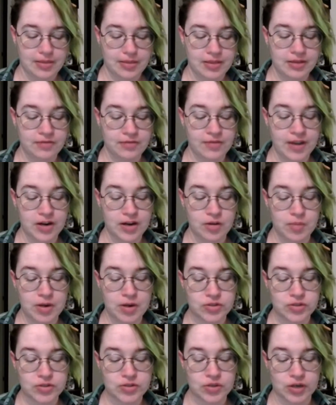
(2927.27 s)
Then
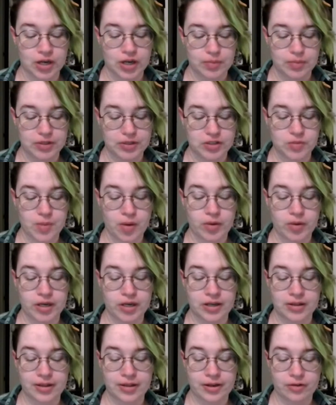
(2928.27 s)
Faramir stood up and spoke in
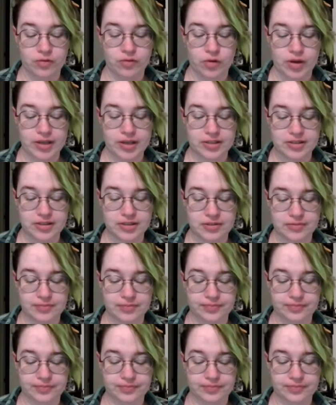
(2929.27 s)
a clear voice.